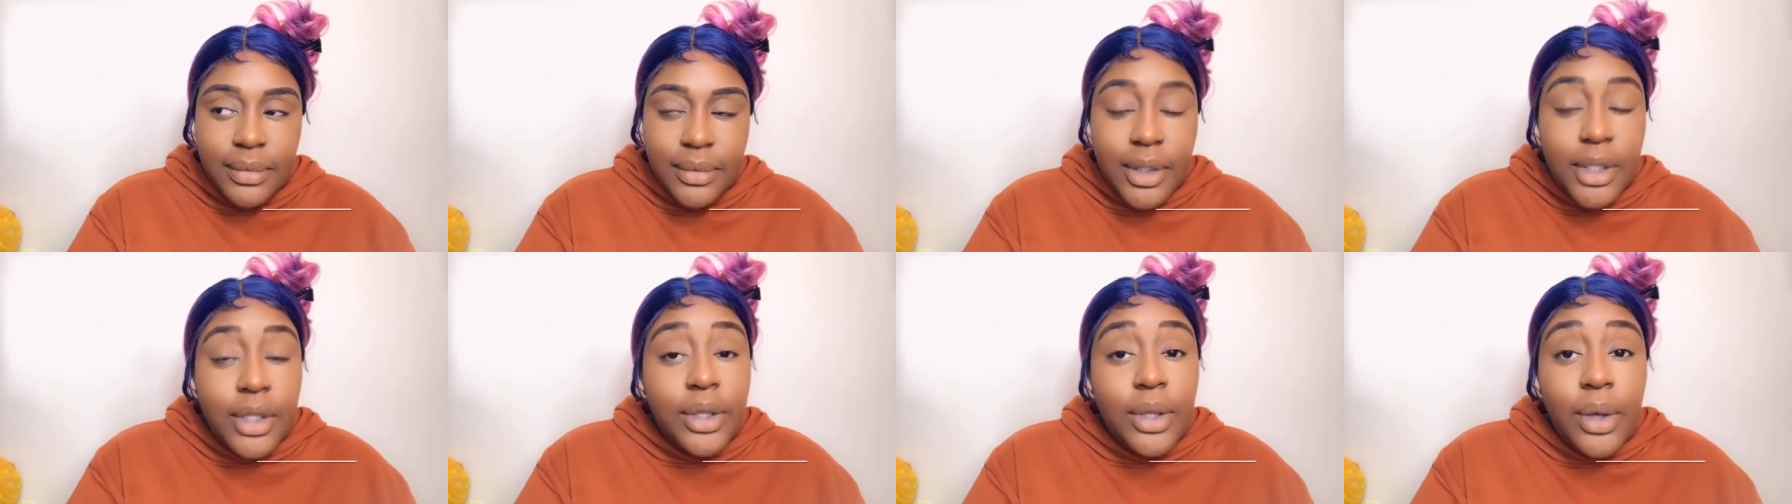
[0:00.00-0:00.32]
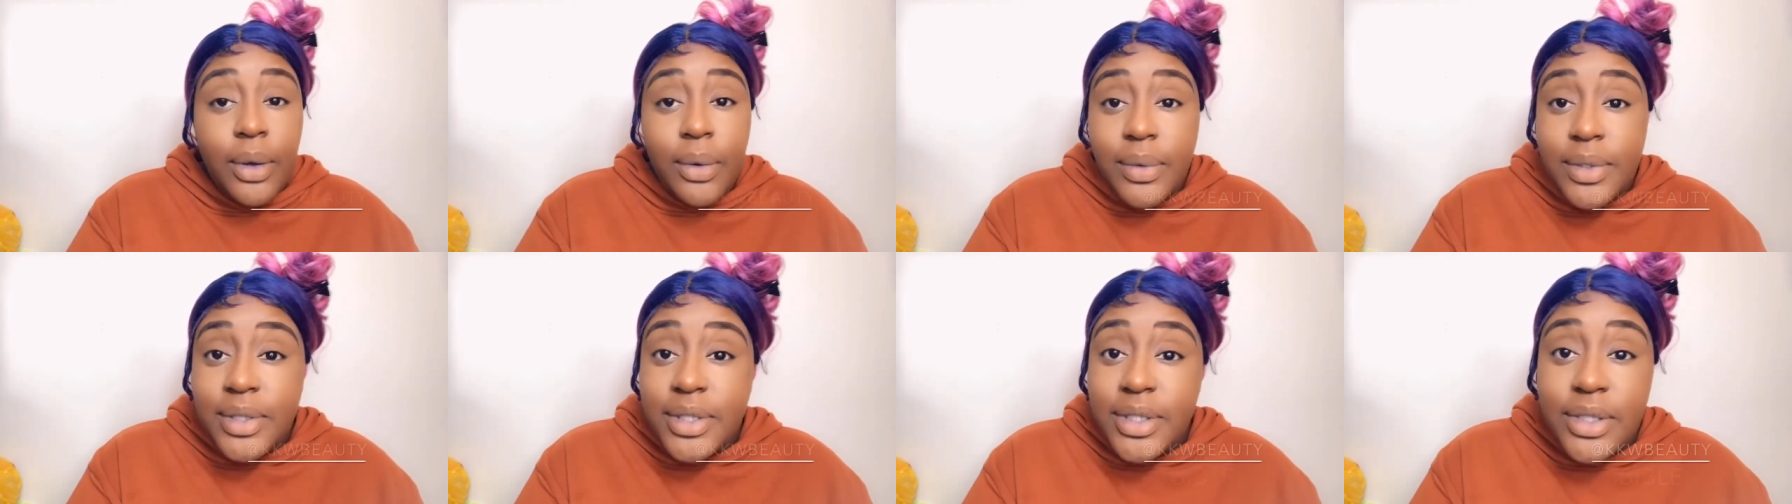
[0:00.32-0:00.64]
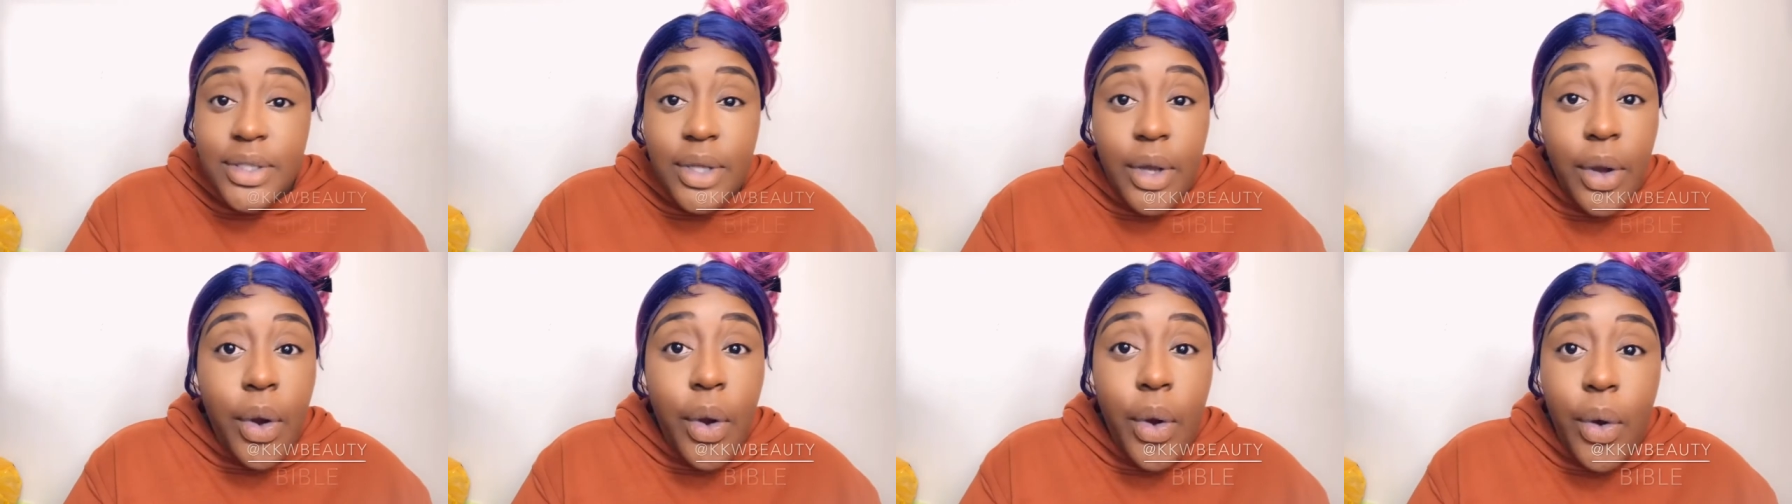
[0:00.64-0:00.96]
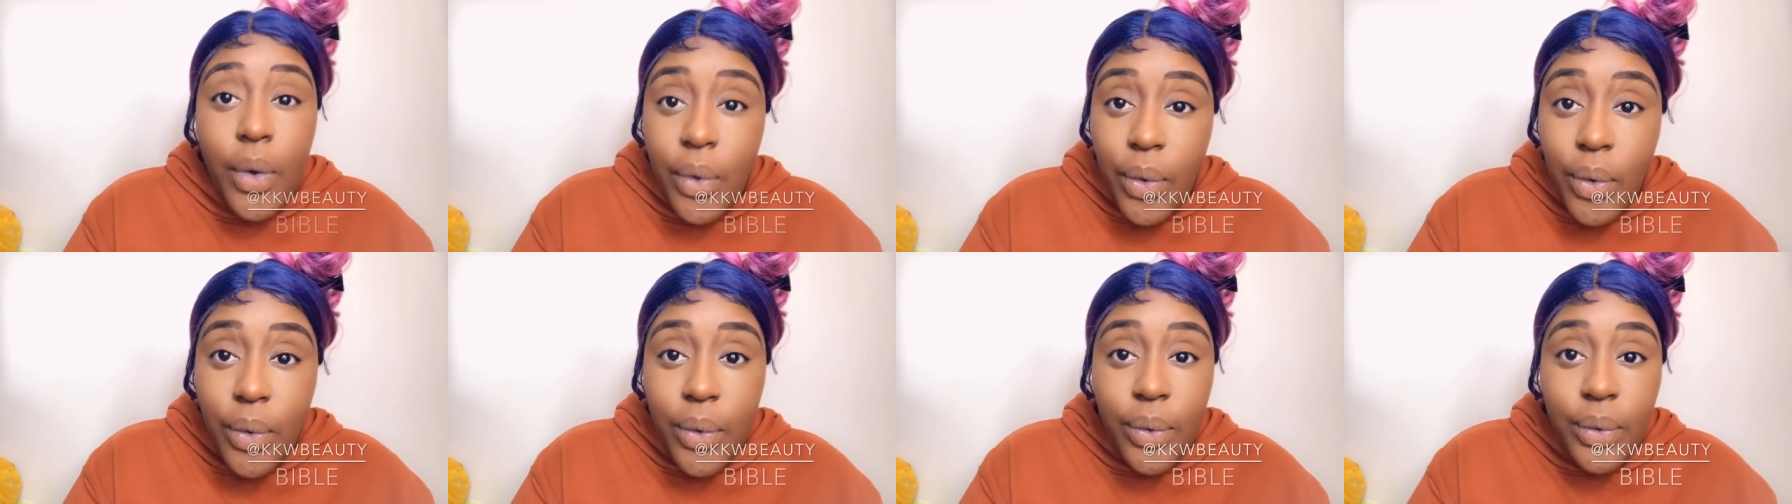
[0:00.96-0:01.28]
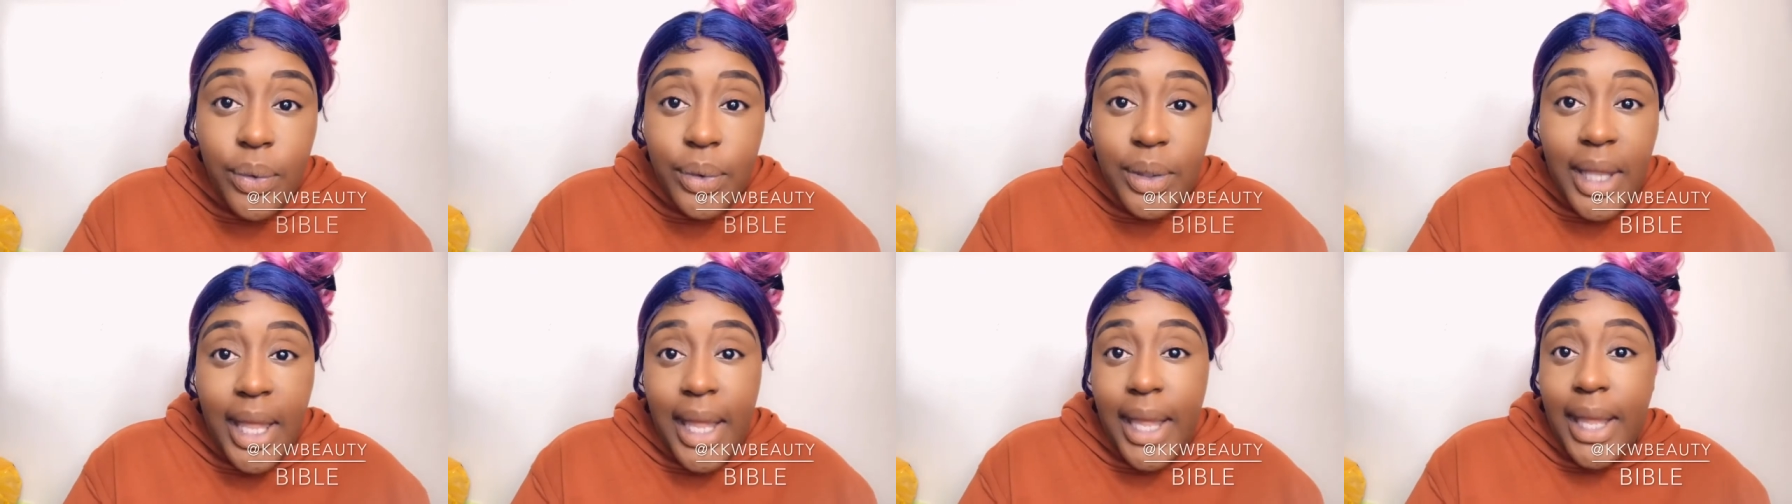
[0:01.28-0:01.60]
No, it's the
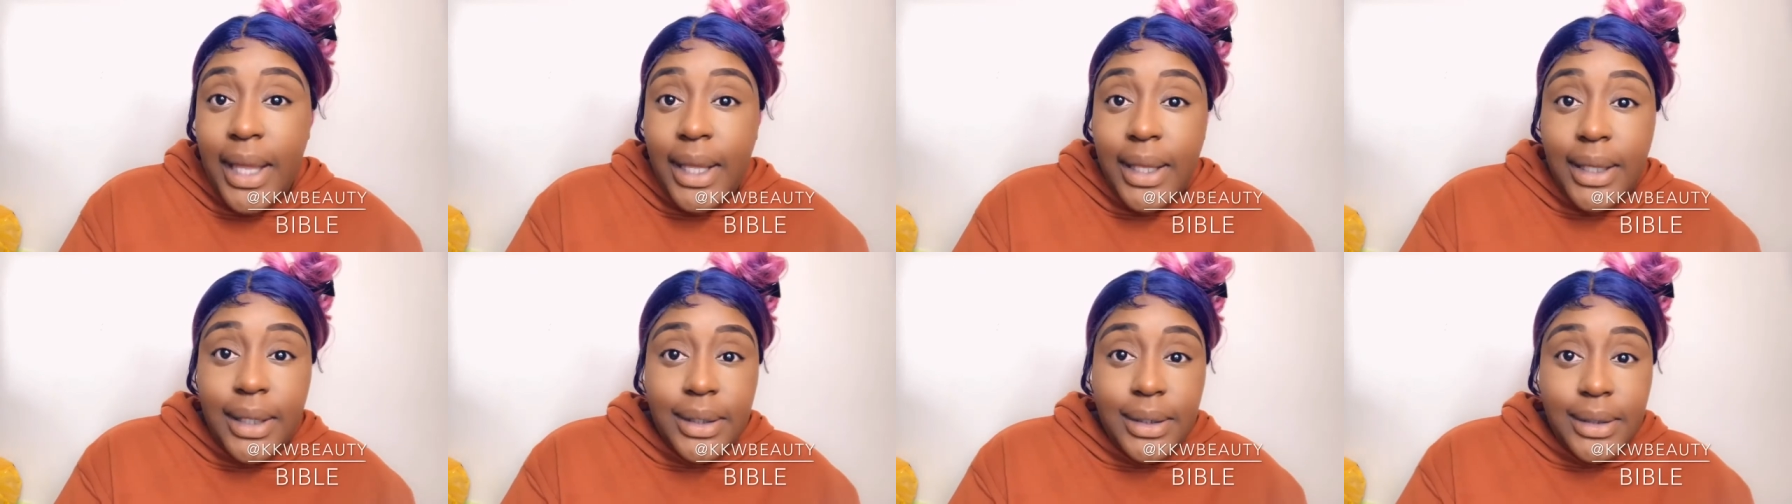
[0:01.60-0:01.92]
whole like